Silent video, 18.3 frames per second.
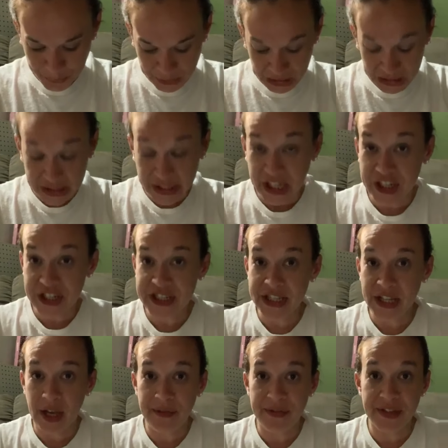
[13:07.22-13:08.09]

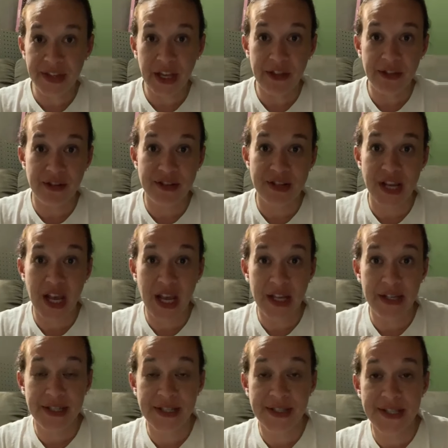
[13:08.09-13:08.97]
Larry left the other
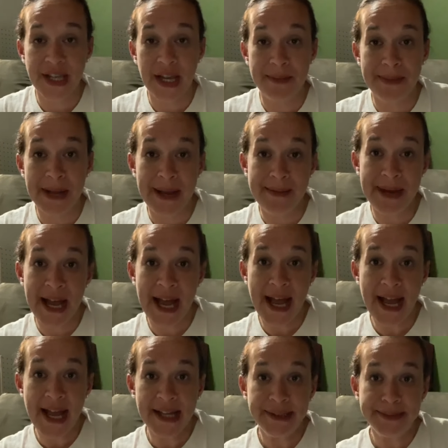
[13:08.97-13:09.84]
day and he was like,
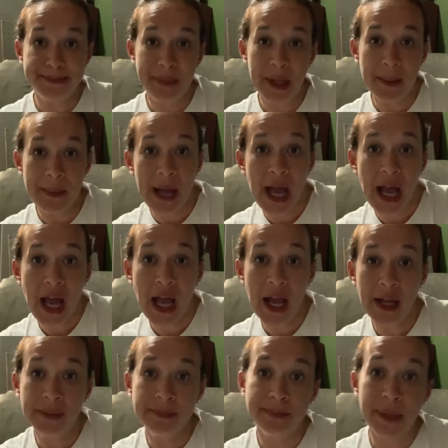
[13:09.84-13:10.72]
bye-bye,
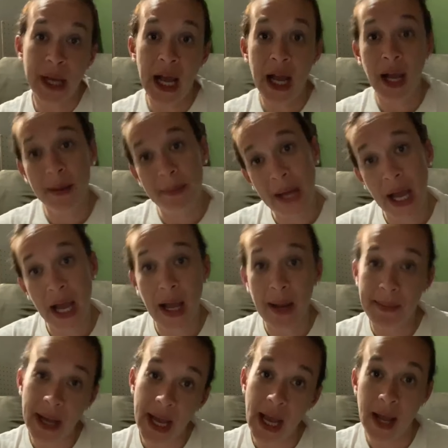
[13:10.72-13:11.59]
bye-bye,
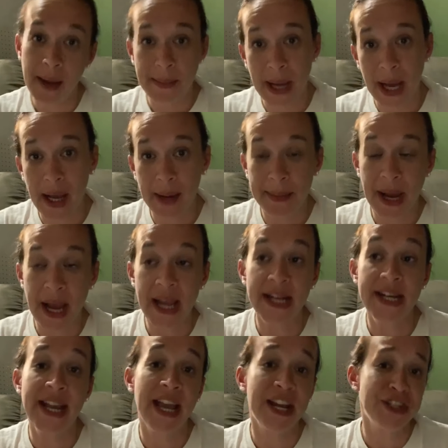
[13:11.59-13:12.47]
bye-bye, bye-bye, bye.
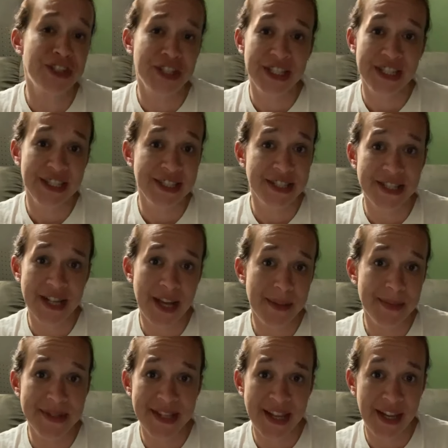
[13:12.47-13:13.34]
And he actually didn't
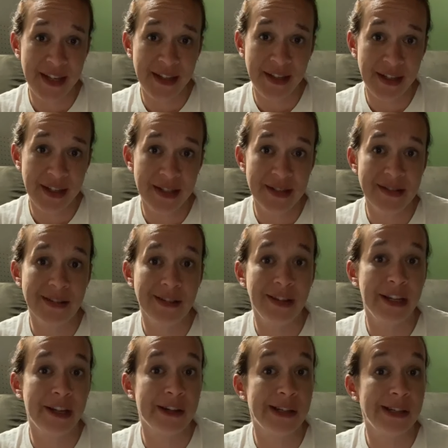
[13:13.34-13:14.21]
stop saying it until
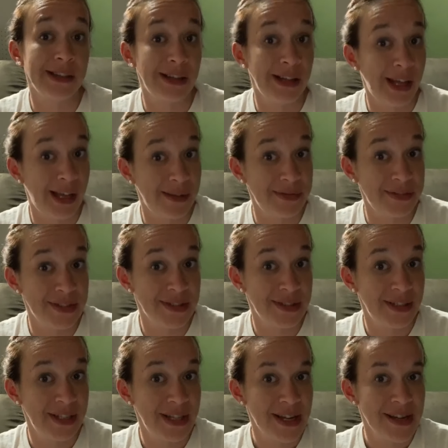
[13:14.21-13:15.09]
Larry left.
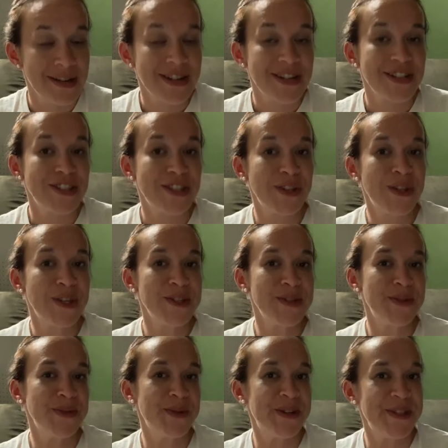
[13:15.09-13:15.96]
So
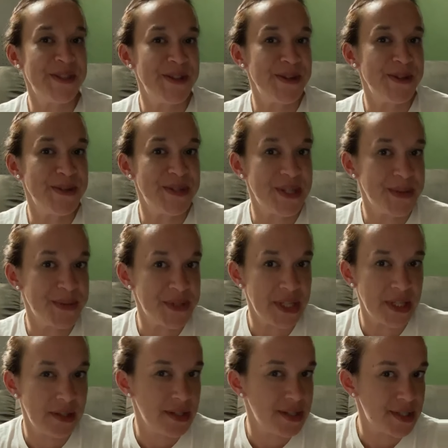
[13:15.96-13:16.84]
that's one of those, I was
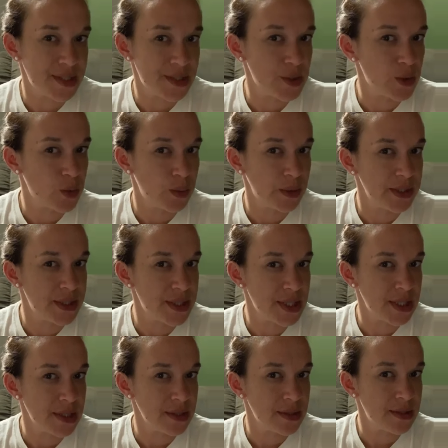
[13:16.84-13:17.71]
like, this is a
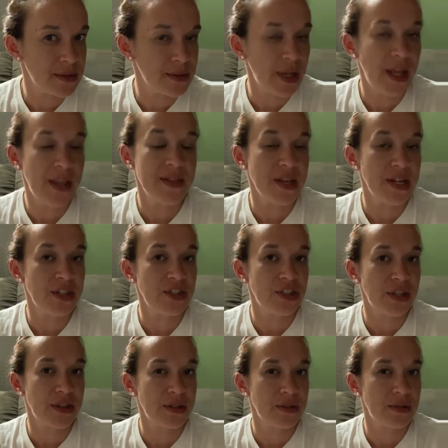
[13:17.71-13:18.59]
coincidence. And then he
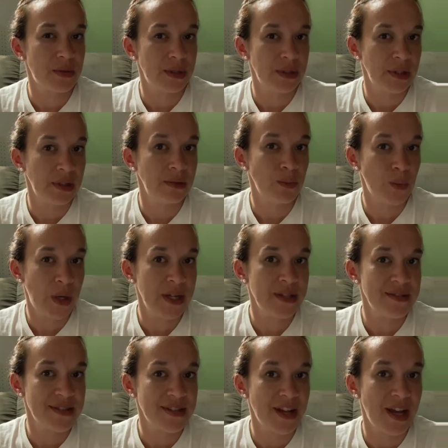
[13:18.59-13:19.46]
shut the door and
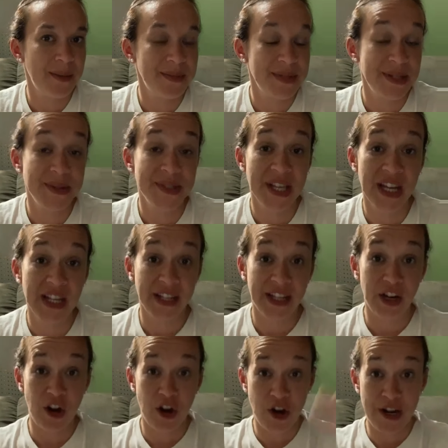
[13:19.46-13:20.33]
Wyatt stopped. He's kind of
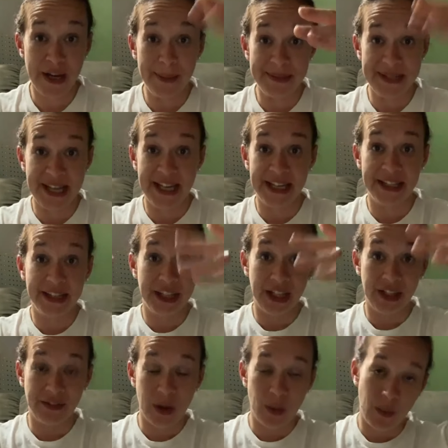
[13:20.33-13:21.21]
like, hurry up, daddy,
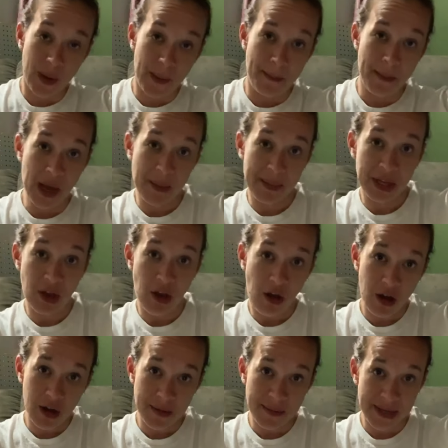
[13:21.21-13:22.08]
leave. I want mommy
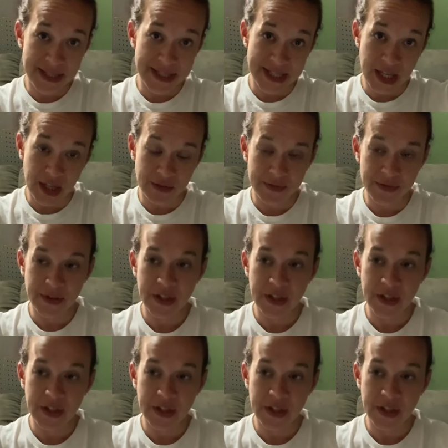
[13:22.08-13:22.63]
all to myself.